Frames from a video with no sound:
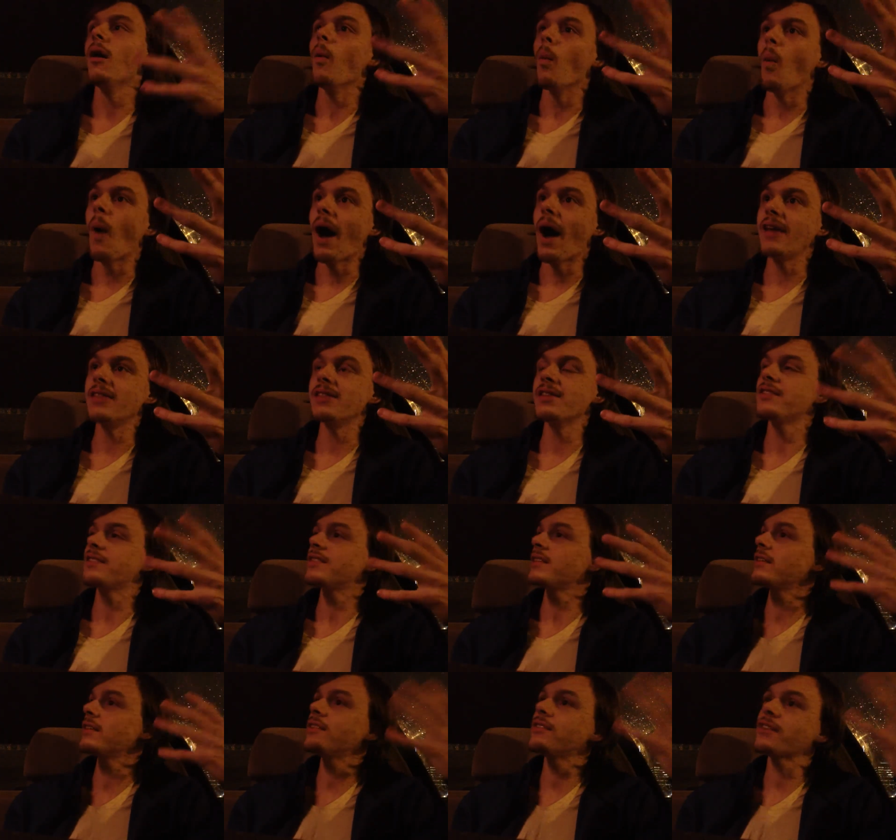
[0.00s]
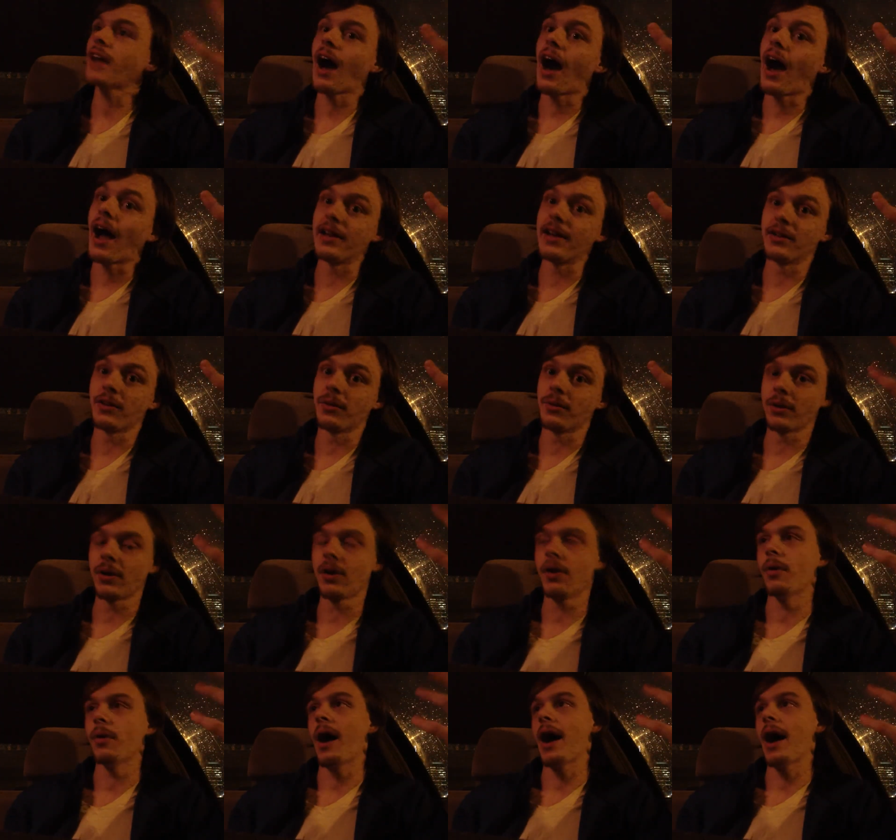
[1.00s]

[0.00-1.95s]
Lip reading: Why this is, I don't know.